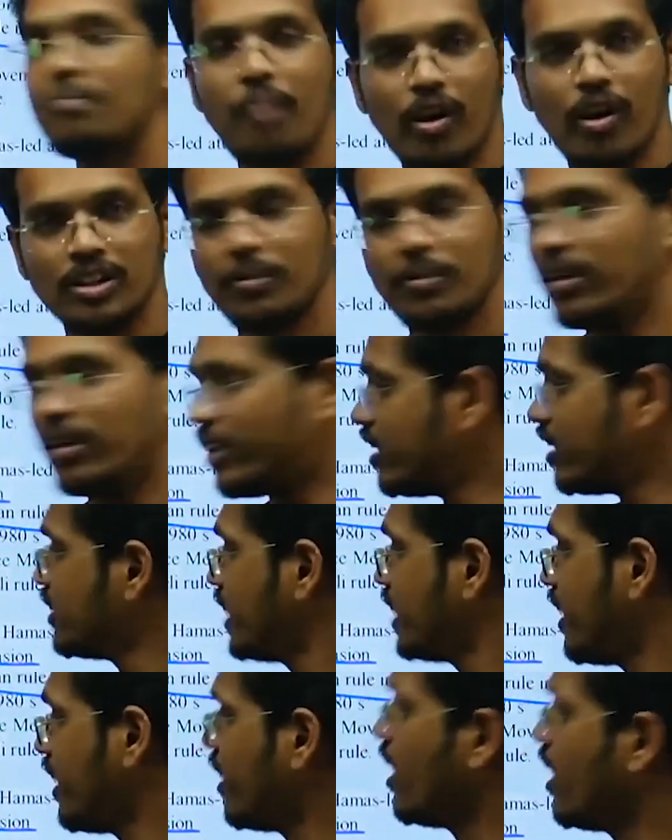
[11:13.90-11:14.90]
possible
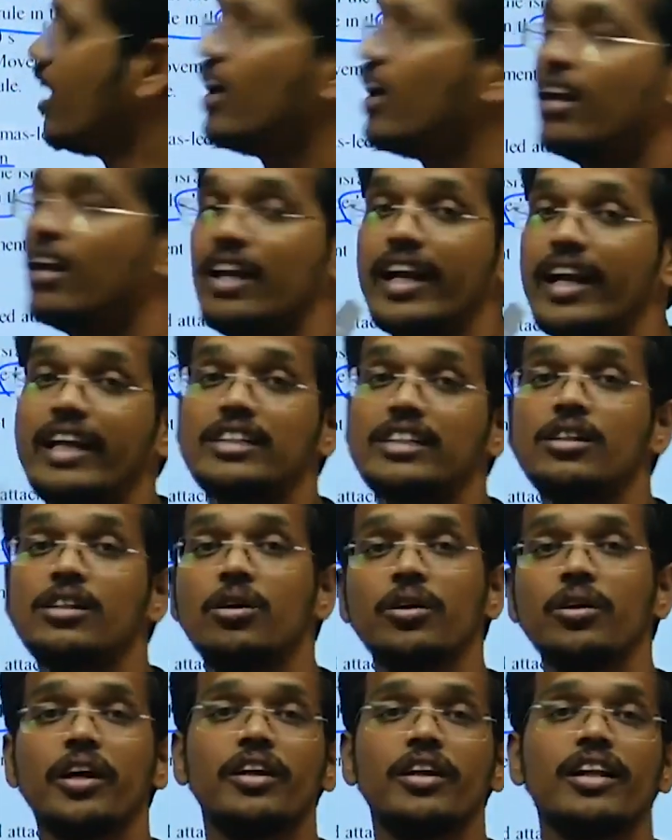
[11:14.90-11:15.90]
thing. Let us
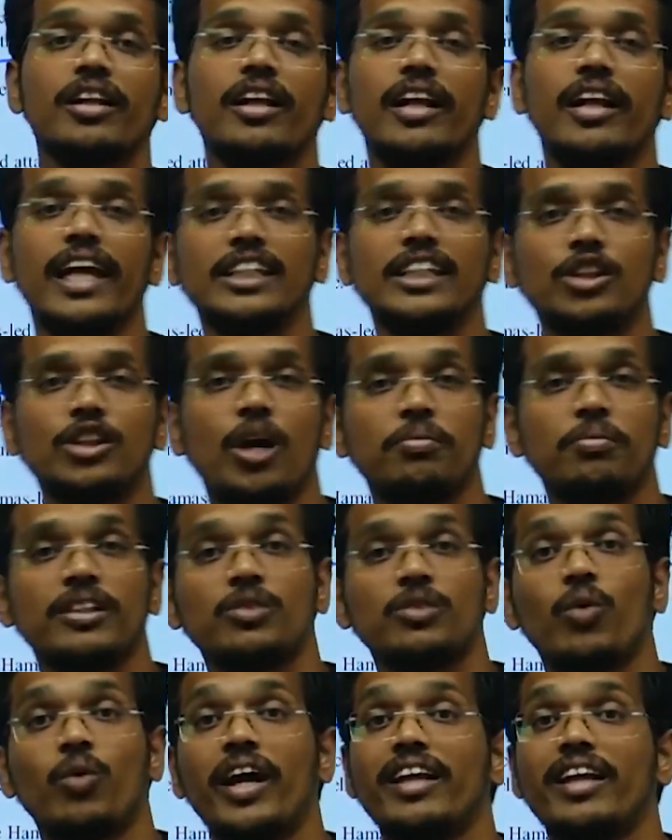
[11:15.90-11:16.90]
look at the next options
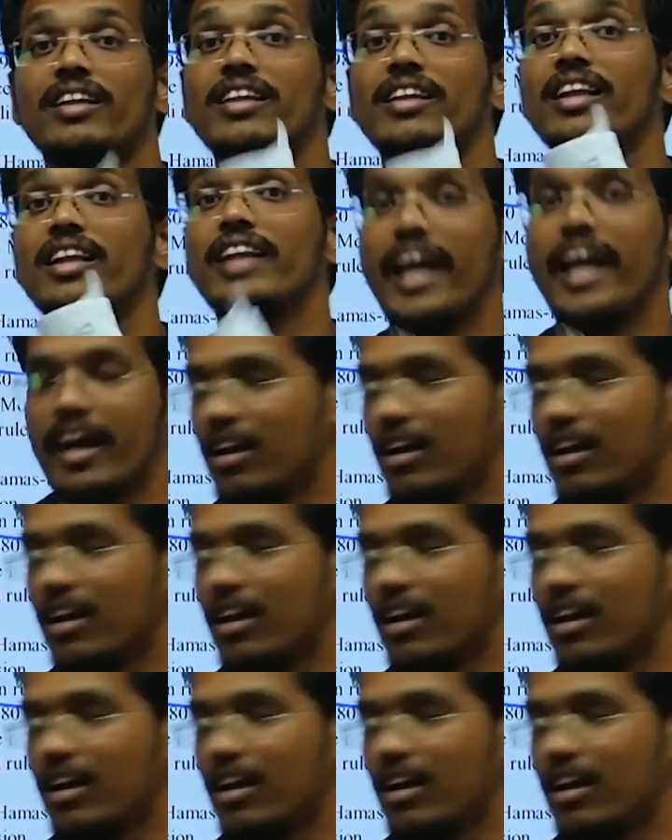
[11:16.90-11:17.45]
why they are